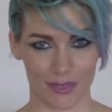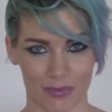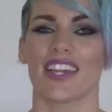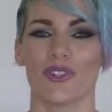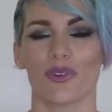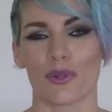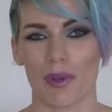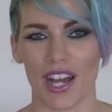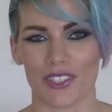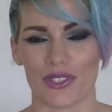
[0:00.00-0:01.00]
In
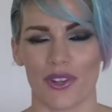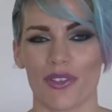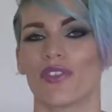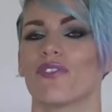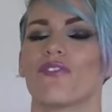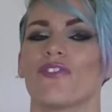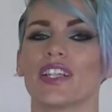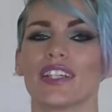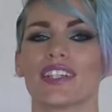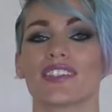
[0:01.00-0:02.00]
Automatron, the
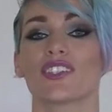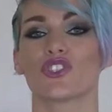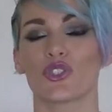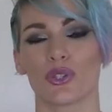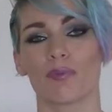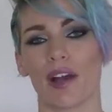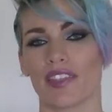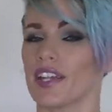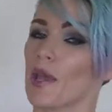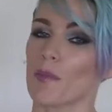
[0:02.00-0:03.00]
villain is a dude by
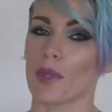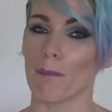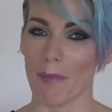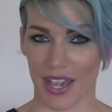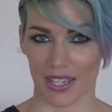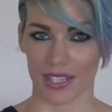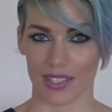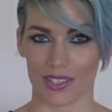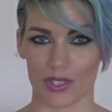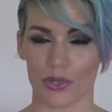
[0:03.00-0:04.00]
the name of the
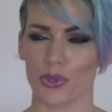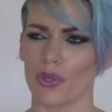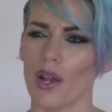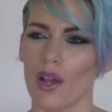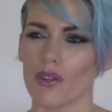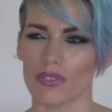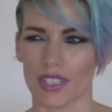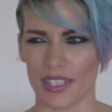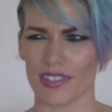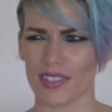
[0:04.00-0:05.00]
Mechanist who
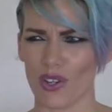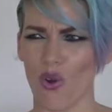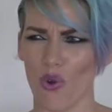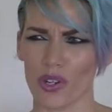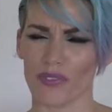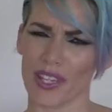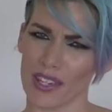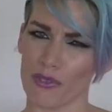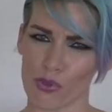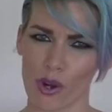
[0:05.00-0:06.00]
releases a horde of
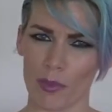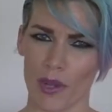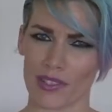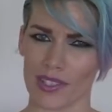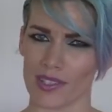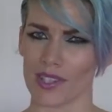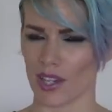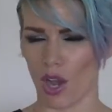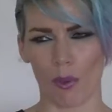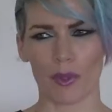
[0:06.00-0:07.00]
evil robots into the
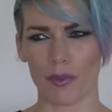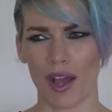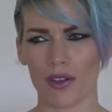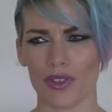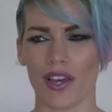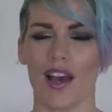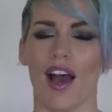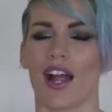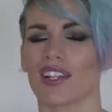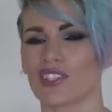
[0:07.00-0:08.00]
Commonwealth
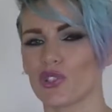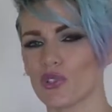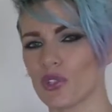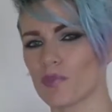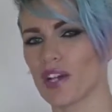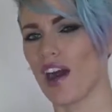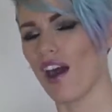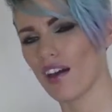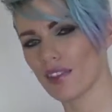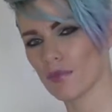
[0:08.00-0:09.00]
and it's your job to
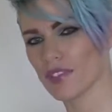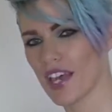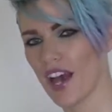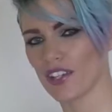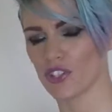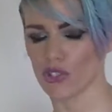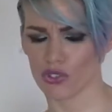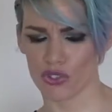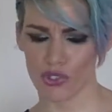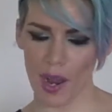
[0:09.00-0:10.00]
hunt them down, you can
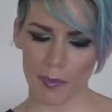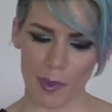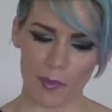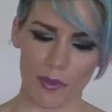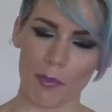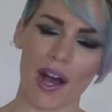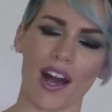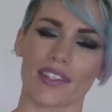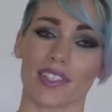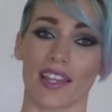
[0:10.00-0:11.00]
scrap them for
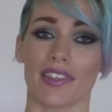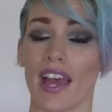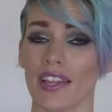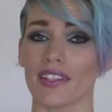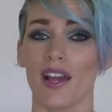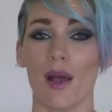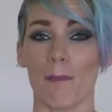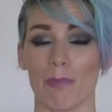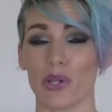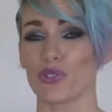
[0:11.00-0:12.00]
parts and then
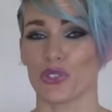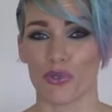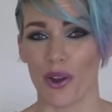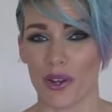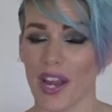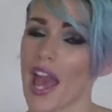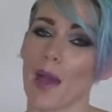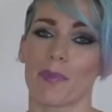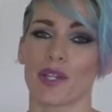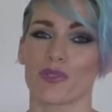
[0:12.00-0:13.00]
build your own
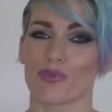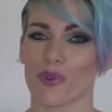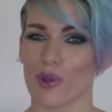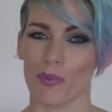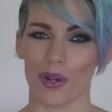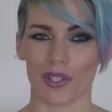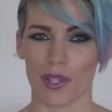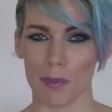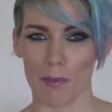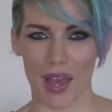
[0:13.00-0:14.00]
epic robot
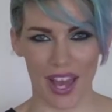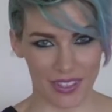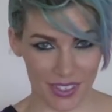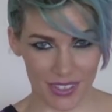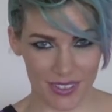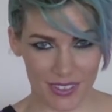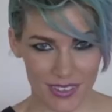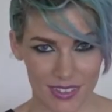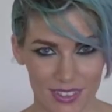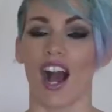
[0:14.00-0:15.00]
companions.
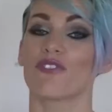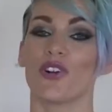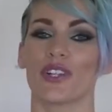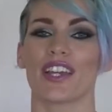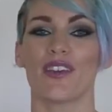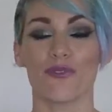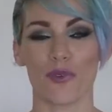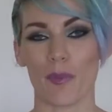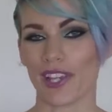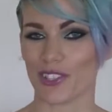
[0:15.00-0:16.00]
I've got
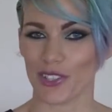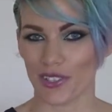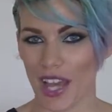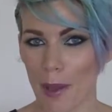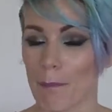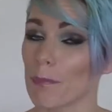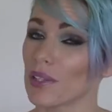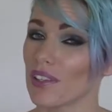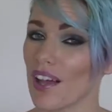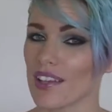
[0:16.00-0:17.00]
information on that
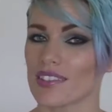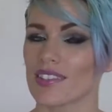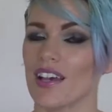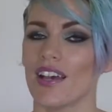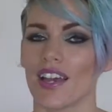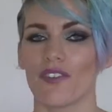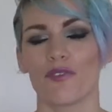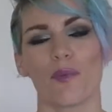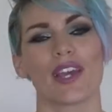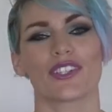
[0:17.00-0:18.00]
plus
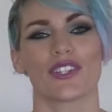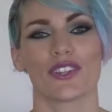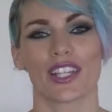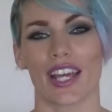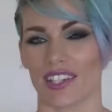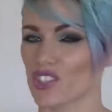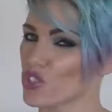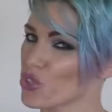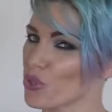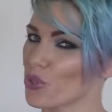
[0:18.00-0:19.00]
information on the
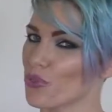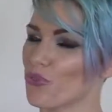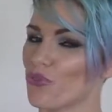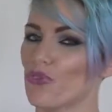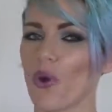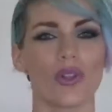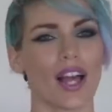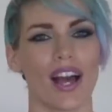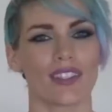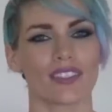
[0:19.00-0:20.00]
next two
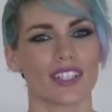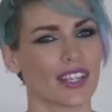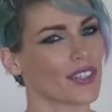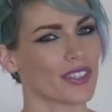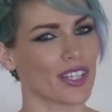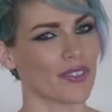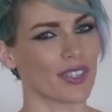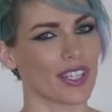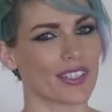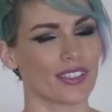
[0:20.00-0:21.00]
Fallout DLC
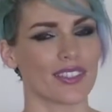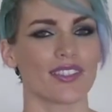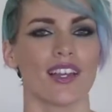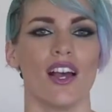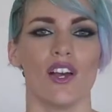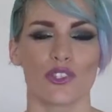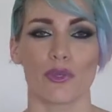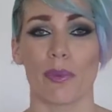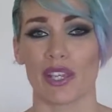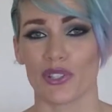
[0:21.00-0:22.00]
releases
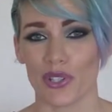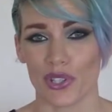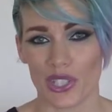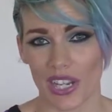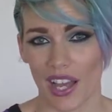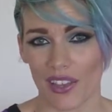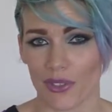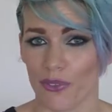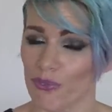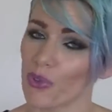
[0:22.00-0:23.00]
so make sure you check out
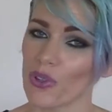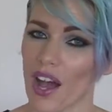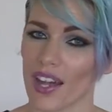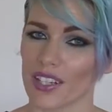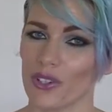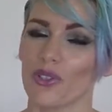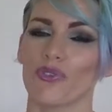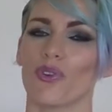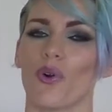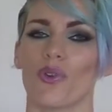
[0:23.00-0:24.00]
the full article
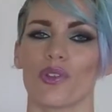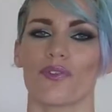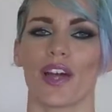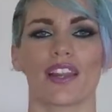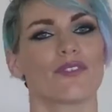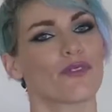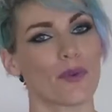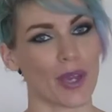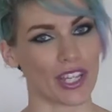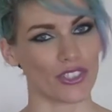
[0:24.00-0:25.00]
for all of that
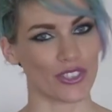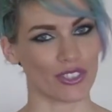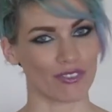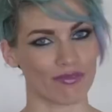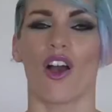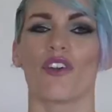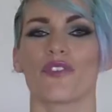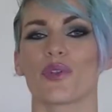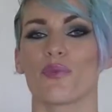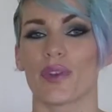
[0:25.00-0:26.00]
information.
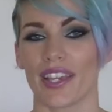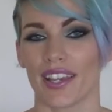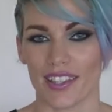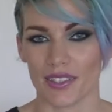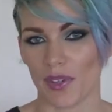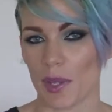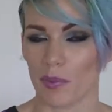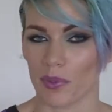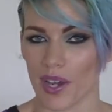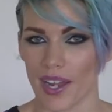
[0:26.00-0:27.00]
Over the weekends of
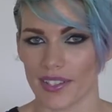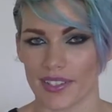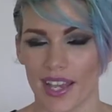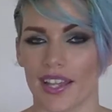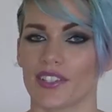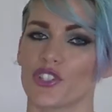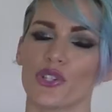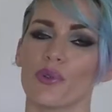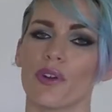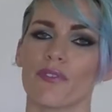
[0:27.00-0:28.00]
April 9 and 10,
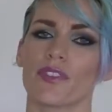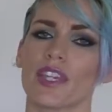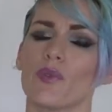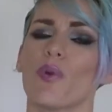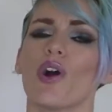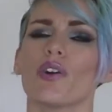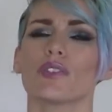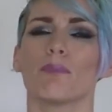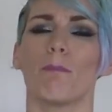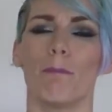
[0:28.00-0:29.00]
two of the
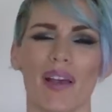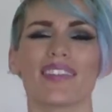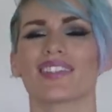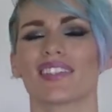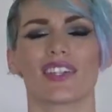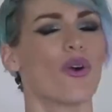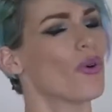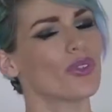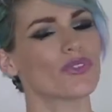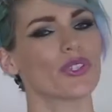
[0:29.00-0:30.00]
world's best
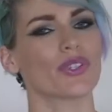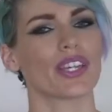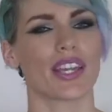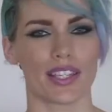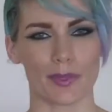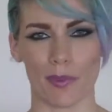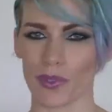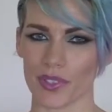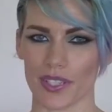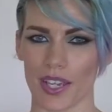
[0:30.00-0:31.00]
Call of Duty
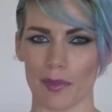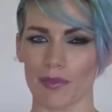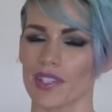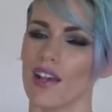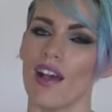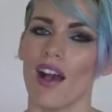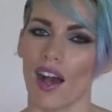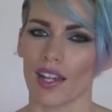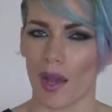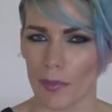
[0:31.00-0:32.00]
esports teams
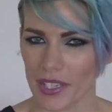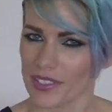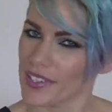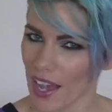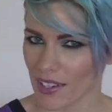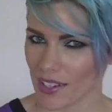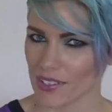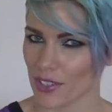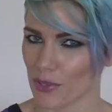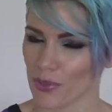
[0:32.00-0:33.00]
are coming down
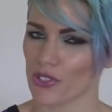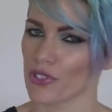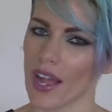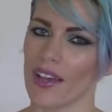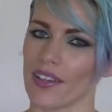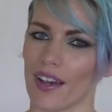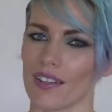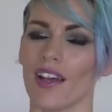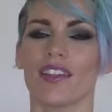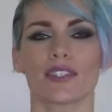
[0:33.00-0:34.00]
under to Australia
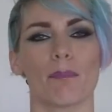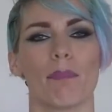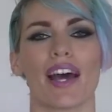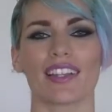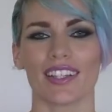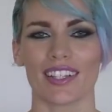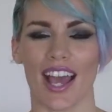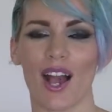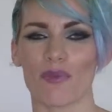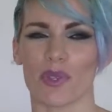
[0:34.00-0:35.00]
to battle it
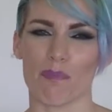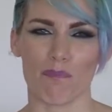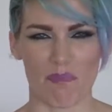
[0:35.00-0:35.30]
out with the